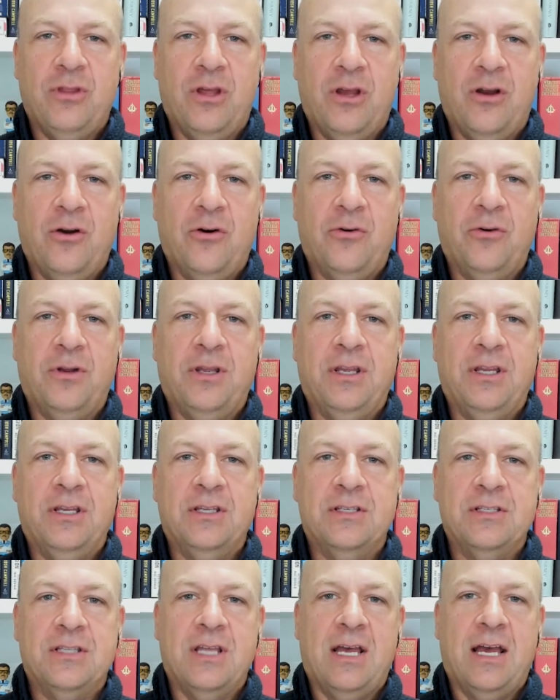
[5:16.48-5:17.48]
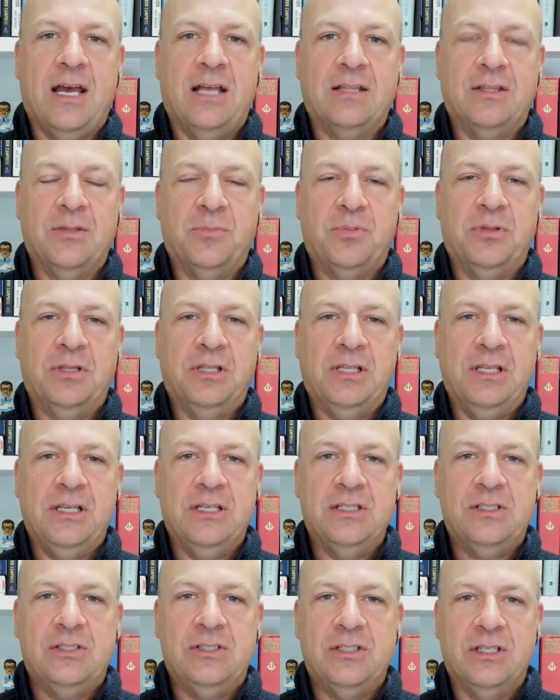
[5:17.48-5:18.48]
though, is that the
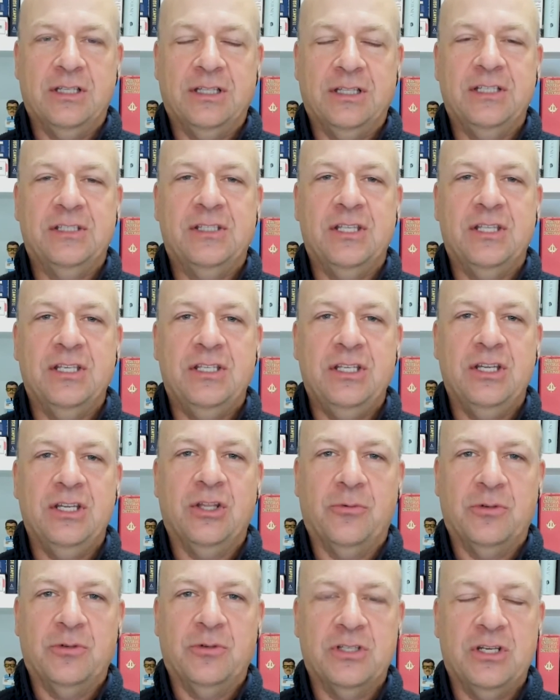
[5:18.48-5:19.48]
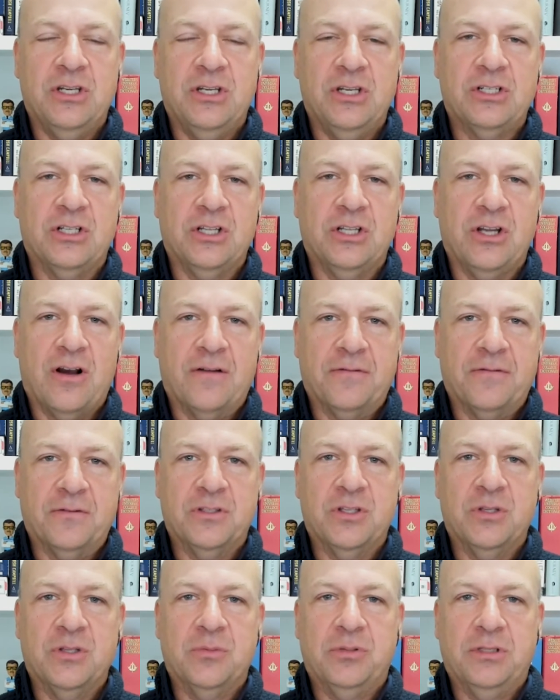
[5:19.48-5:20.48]
police, at least the deal that was initially offered
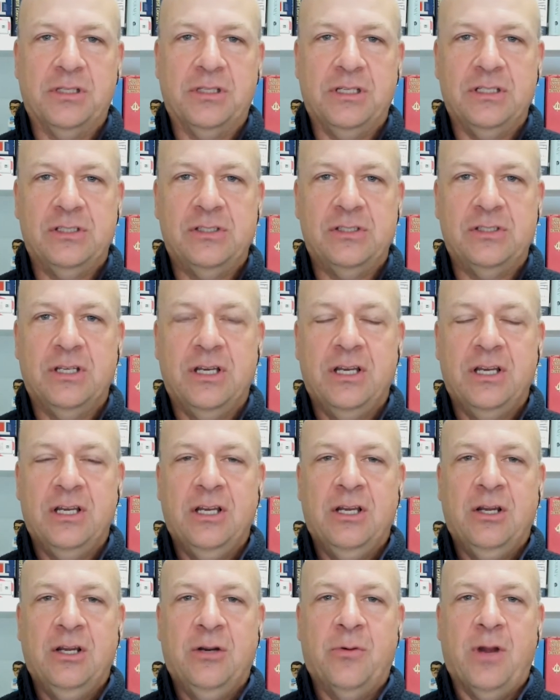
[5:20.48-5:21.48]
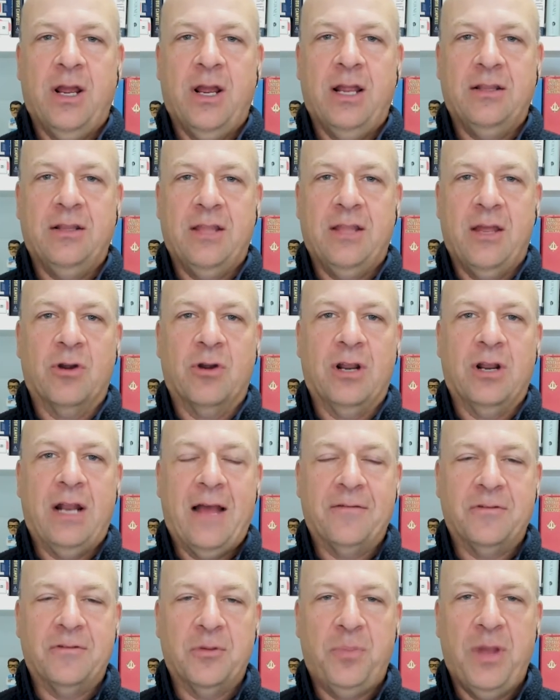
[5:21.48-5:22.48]
to the police, right? They were going to
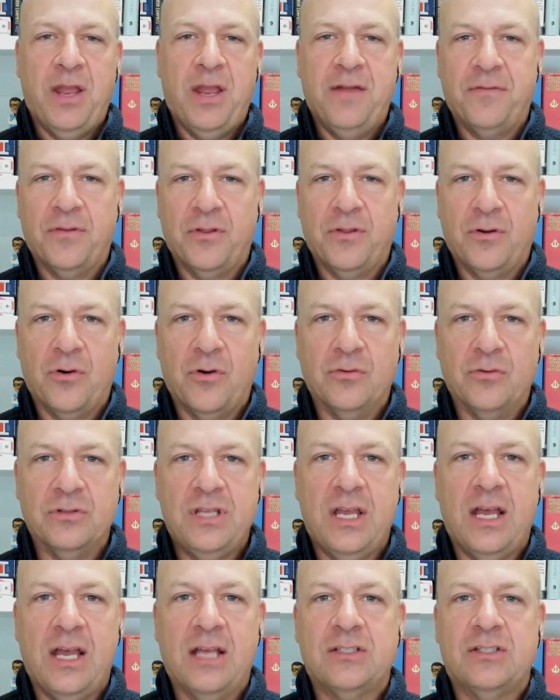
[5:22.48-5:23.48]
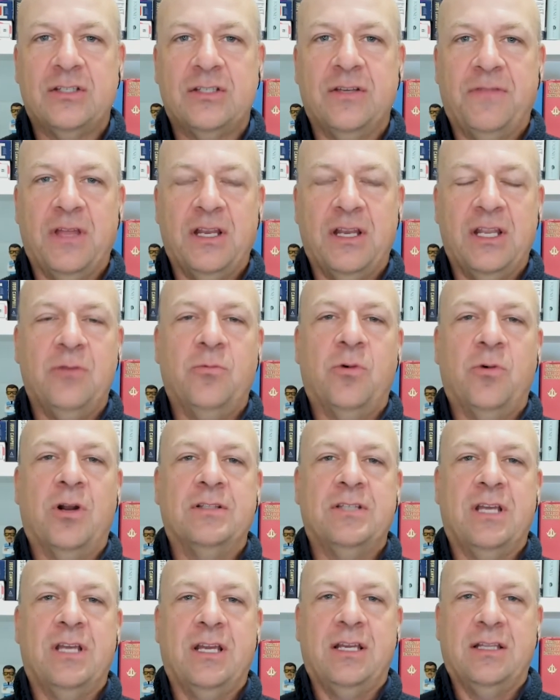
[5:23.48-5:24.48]
have to pay for their own tests. If they didn't
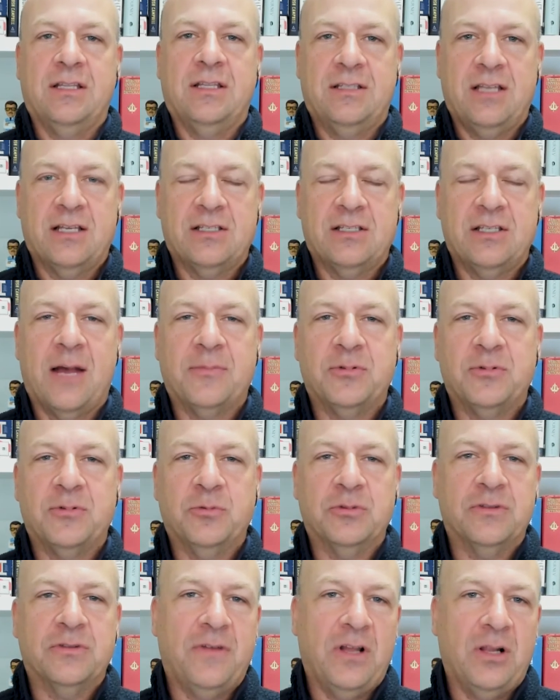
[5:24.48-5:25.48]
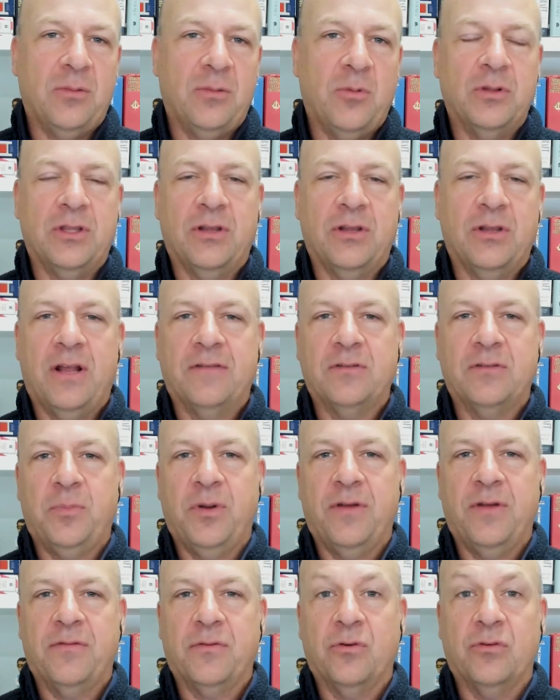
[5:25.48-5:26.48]
want to take it, the testing option was available, but they'd have to
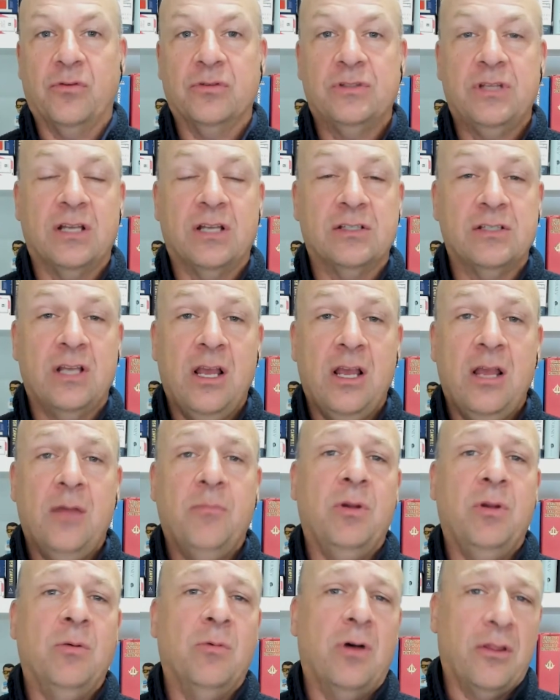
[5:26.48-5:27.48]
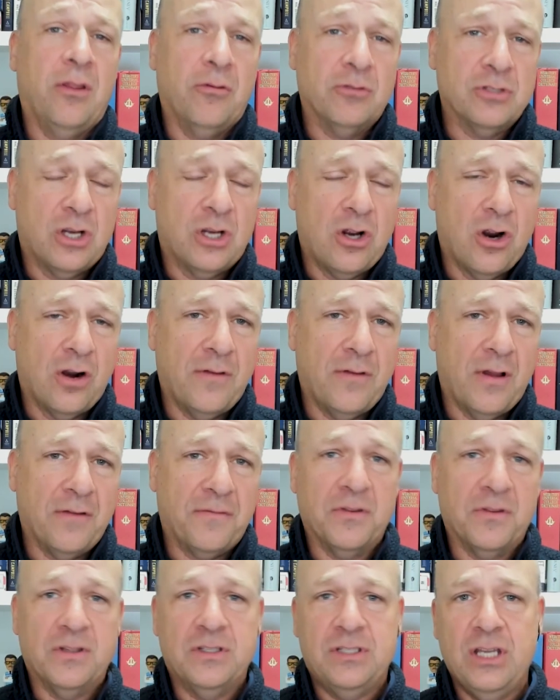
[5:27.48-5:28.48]
pay for their own tests. Meanwhile, there was a carve out
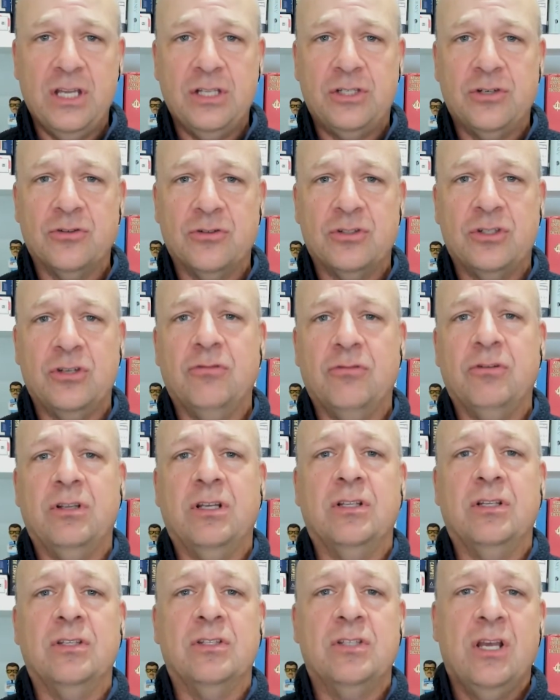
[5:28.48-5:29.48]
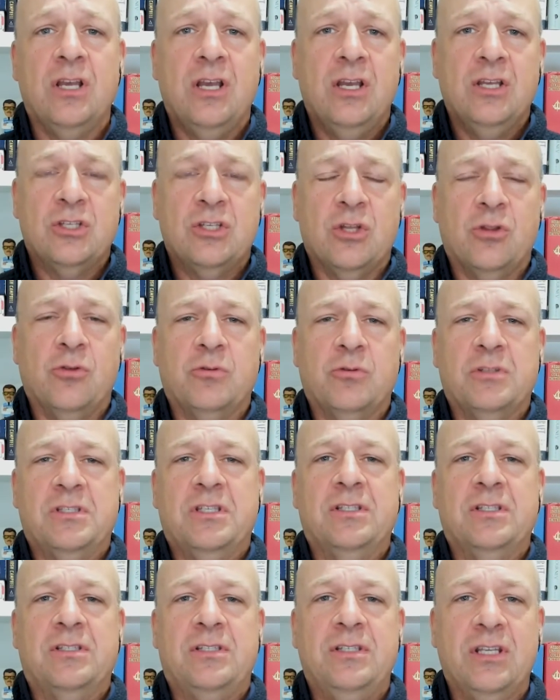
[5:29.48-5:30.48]
for the teachers' unions. So there was
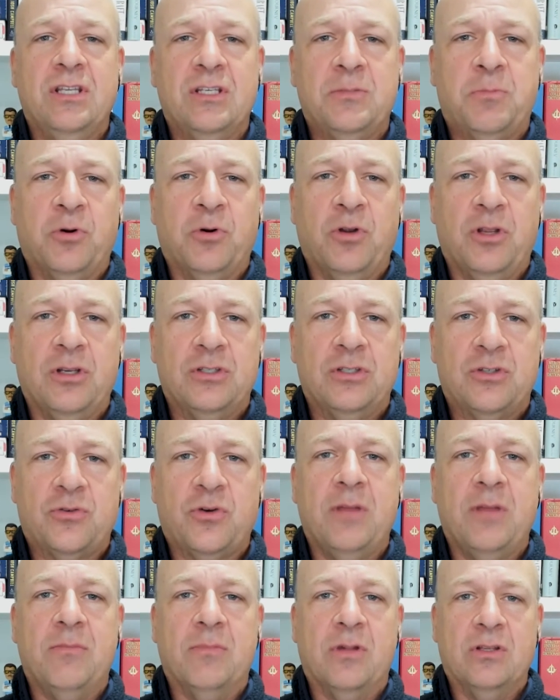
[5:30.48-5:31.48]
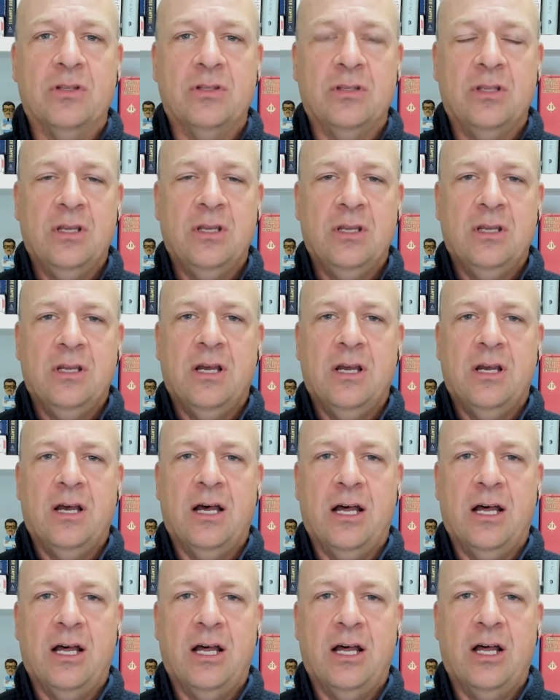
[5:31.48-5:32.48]
this disparate treatment
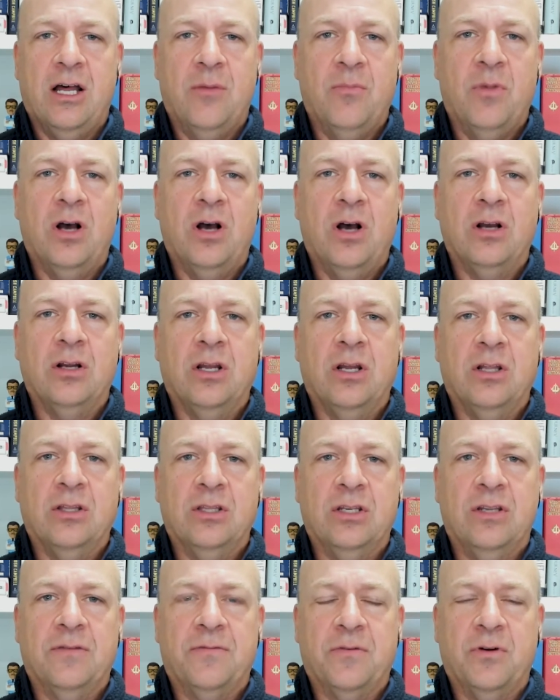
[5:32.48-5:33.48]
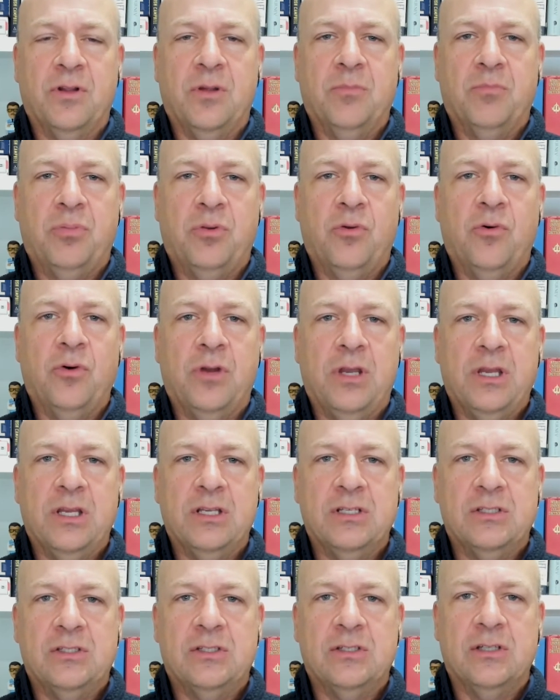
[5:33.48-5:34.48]
among the different
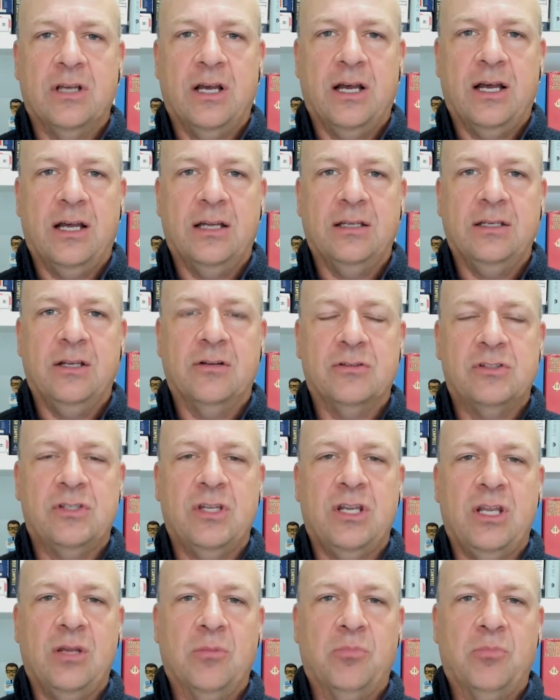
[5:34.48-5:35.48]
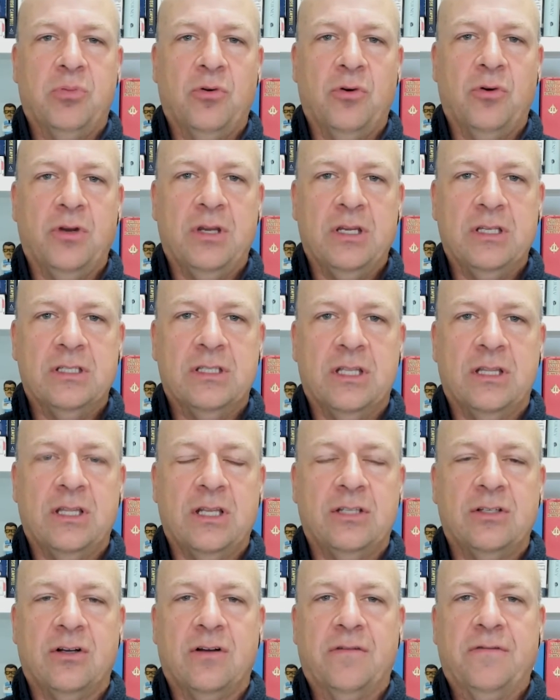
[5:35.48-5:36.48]
employees, city employees that
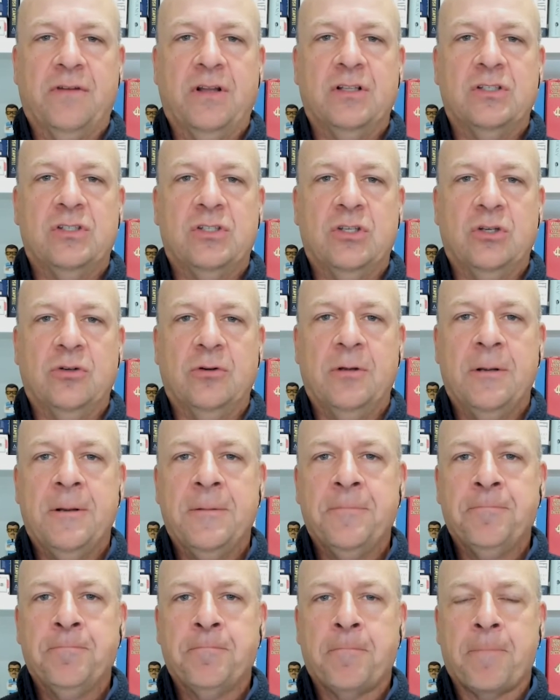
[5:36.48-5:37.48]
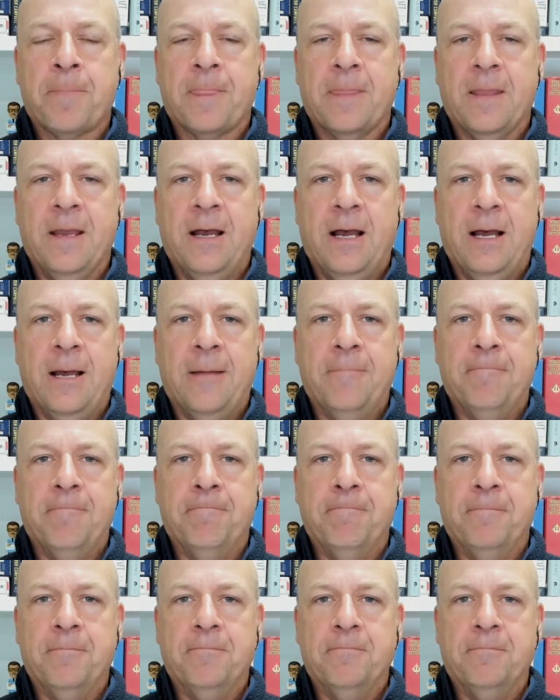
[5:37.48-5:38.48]
they took offense to.
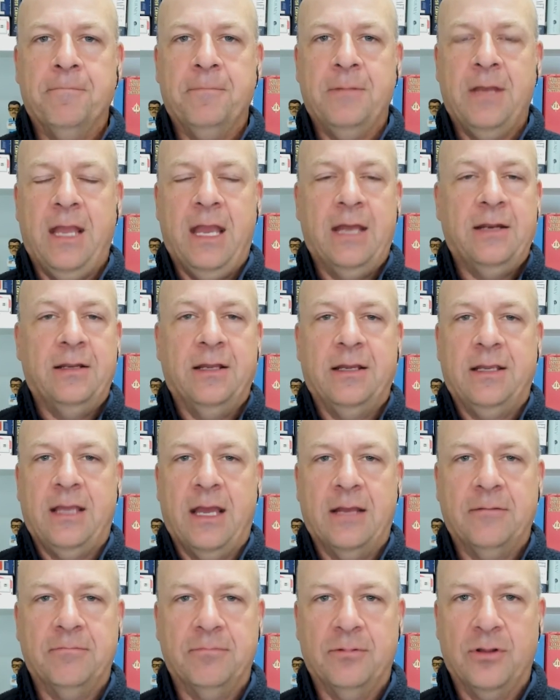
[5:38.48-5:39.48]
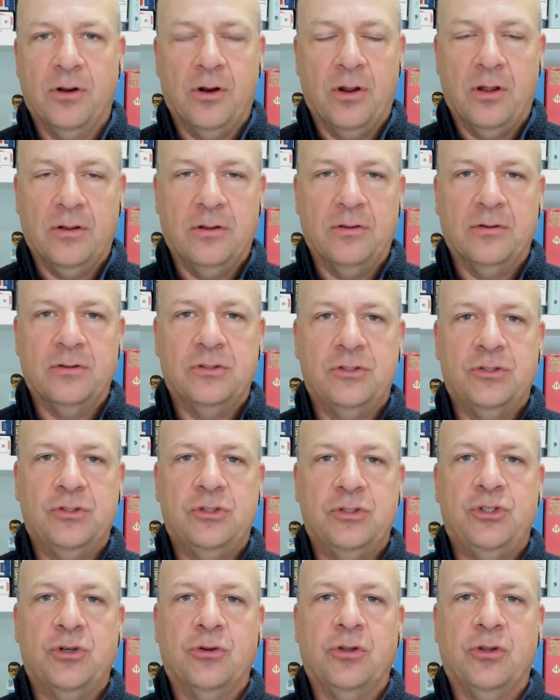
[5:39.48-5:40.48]
And again,
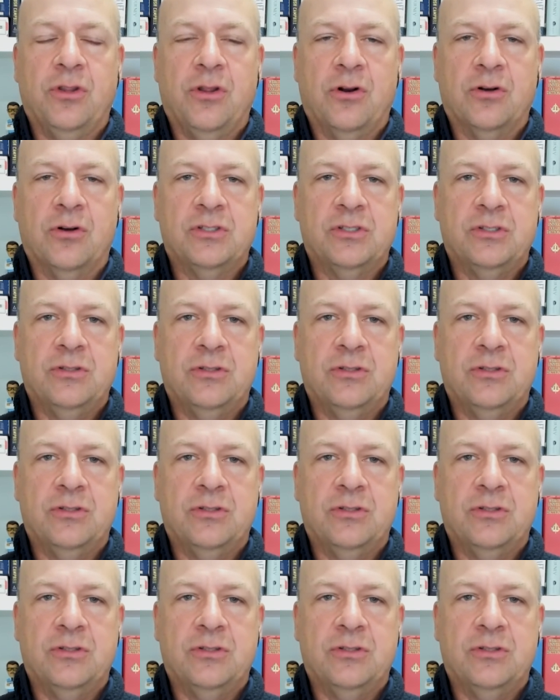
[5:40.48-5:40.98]
surely there are